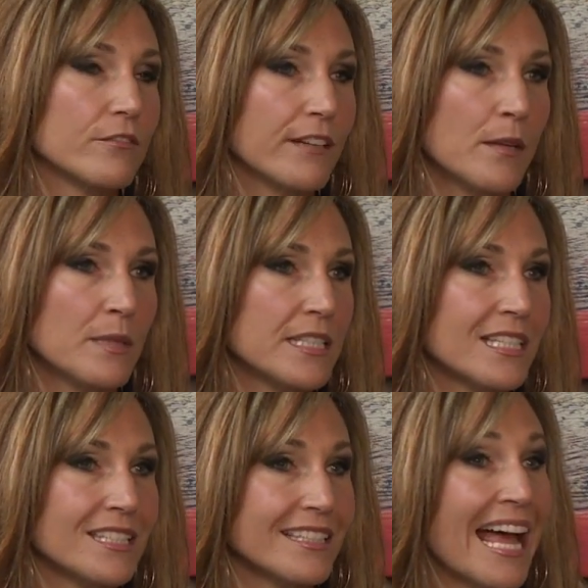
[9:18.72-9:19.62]
their families,
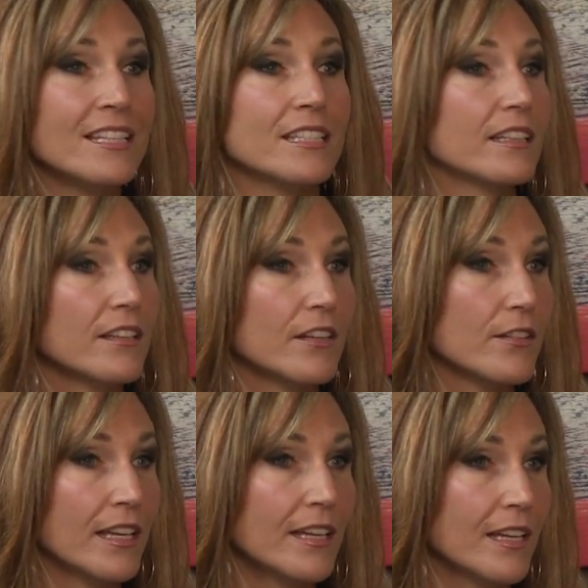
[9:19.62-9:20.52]
it's the last thing that
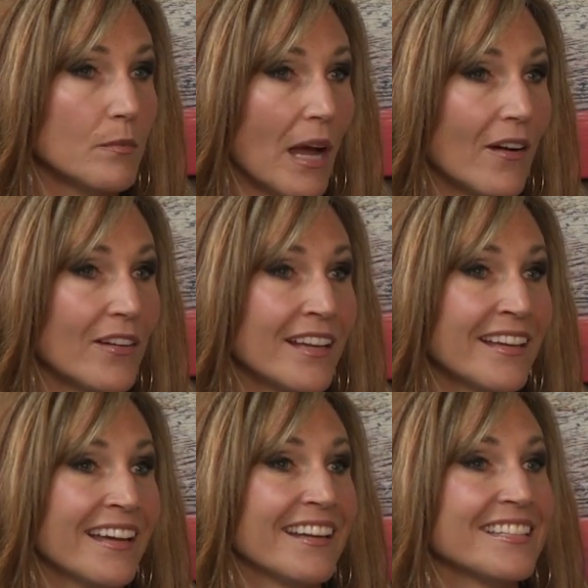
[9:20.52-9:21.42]
they're thinking about.
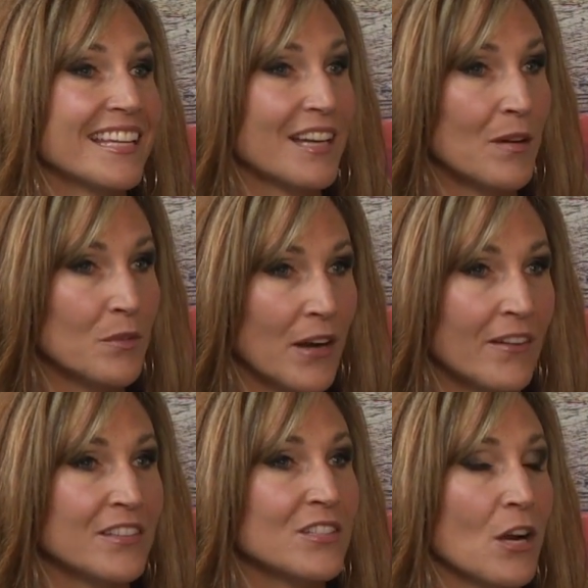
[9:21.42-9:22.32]
And as they come
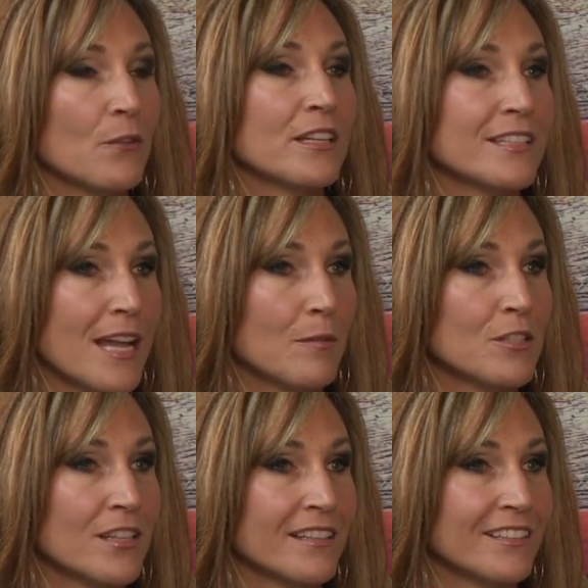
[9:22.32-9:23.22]
around and start
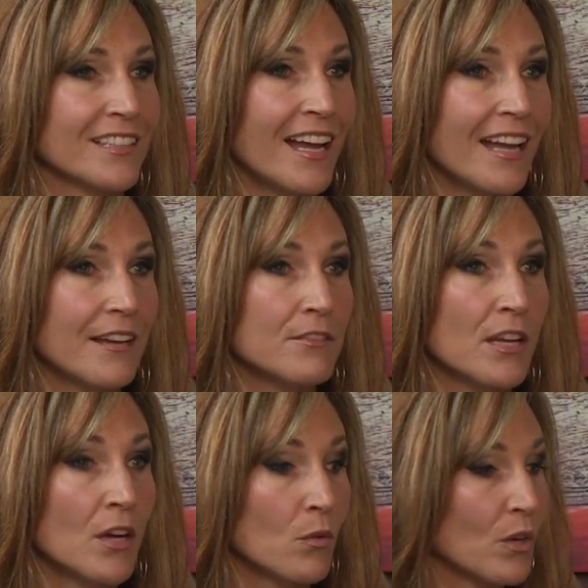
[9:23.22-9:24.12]
reestablishing their lives,
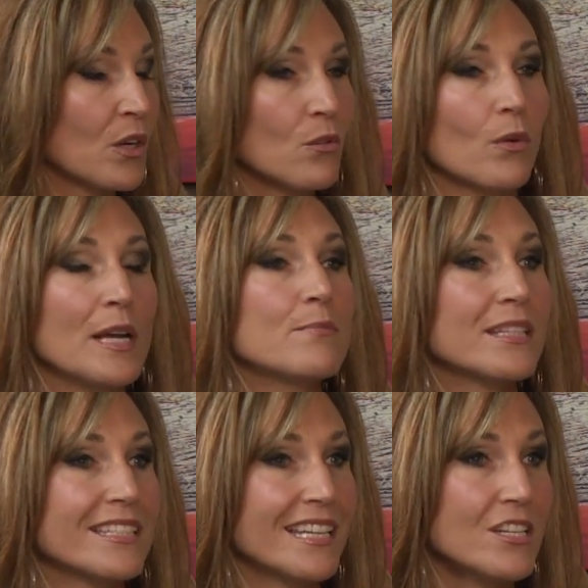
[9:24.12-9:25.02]
we're in a great
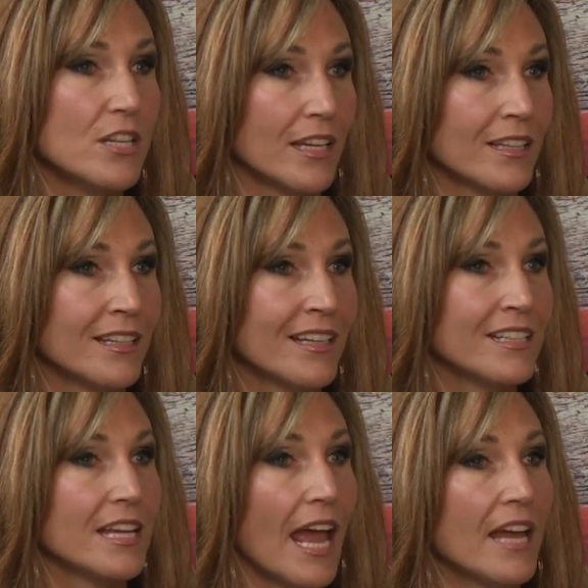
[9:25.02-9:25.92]
position
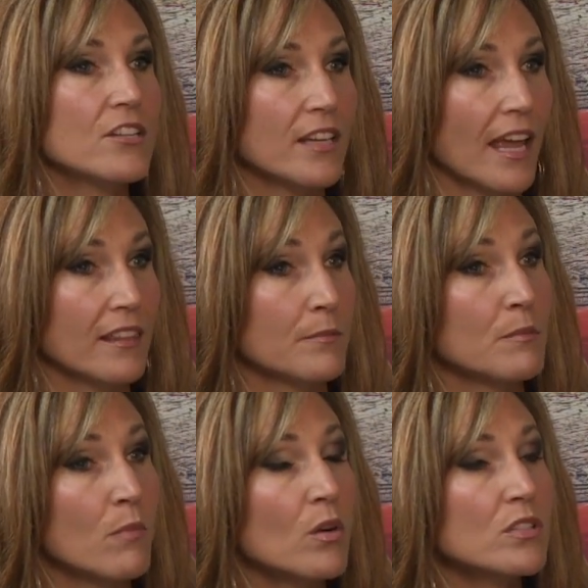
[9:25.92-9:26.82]
to educate them,
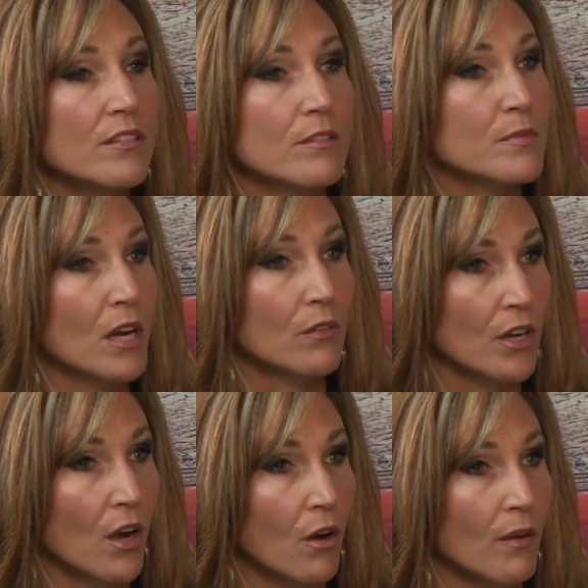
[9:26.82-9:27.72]
and most of them don't
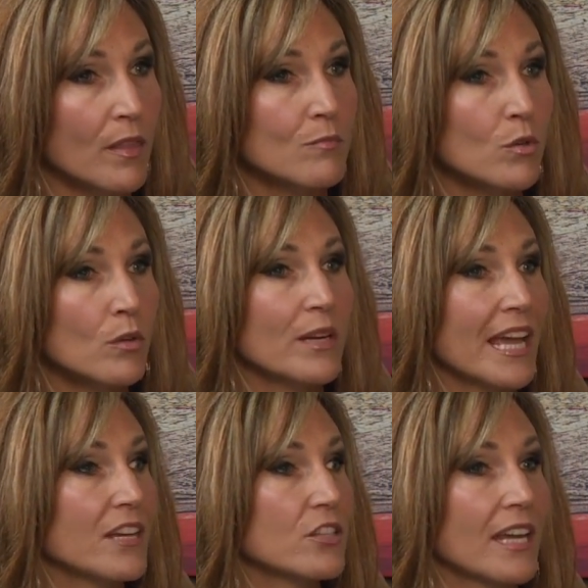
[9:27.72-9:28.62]
know. And the more we
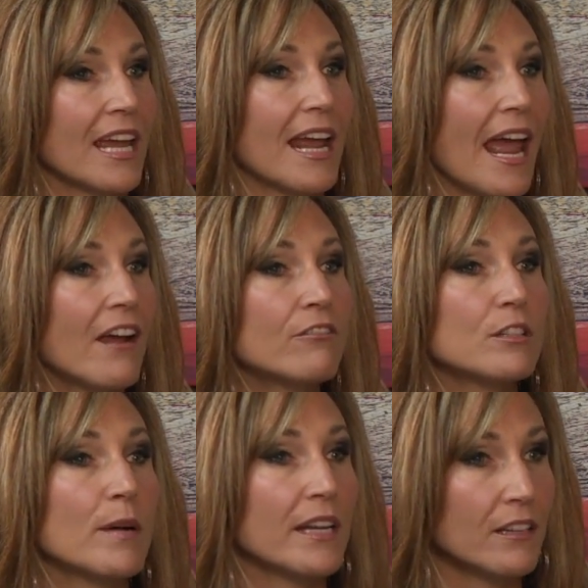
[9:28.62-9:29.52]
educate
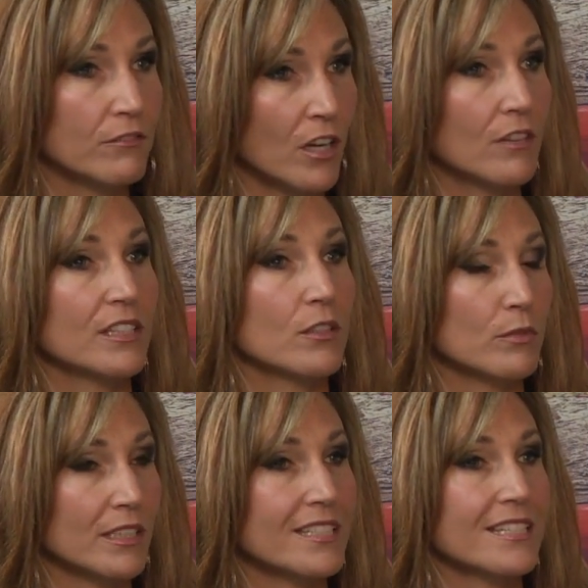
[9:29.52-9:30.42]
everybody involved in the
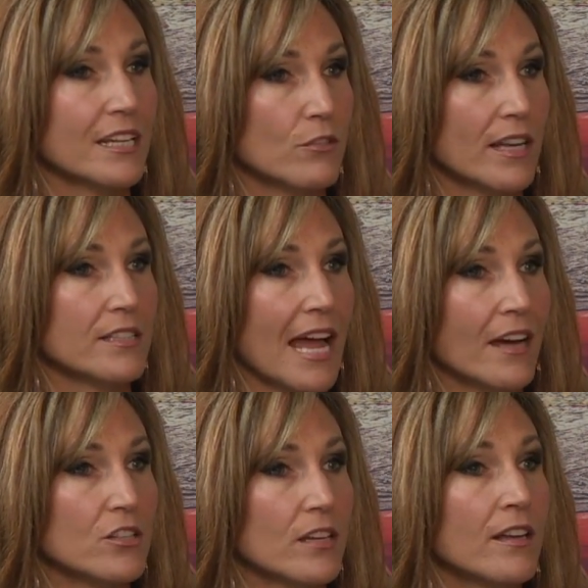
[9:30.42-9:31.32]
real estate
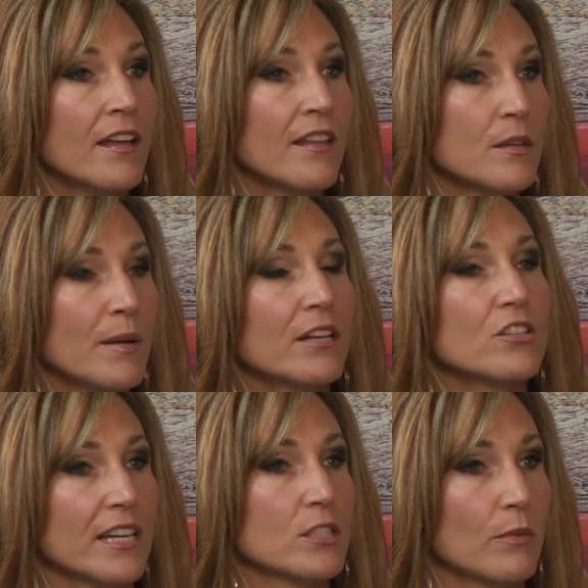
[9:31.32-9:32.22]
transaction, the better
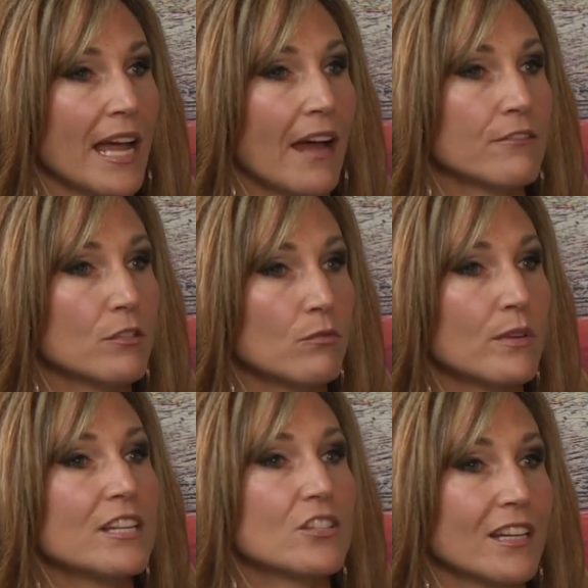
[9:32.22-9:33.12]
chance we have to
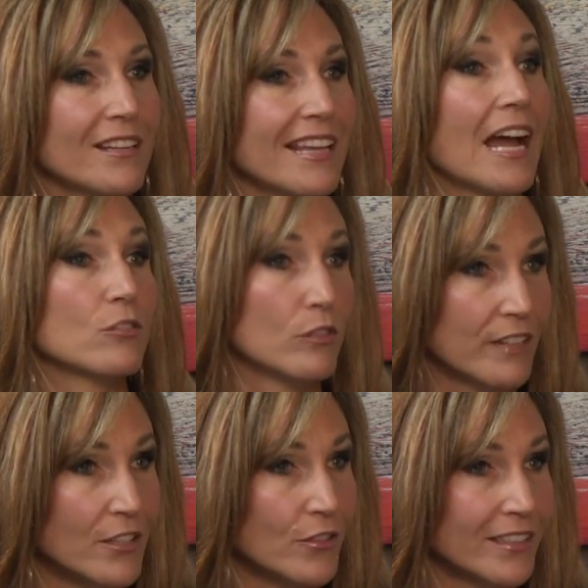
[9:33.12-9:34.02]
reaching the actual
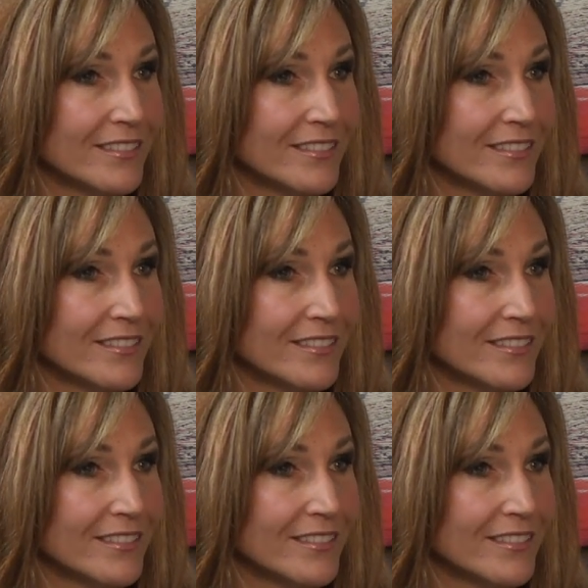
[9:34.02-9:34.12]
veteran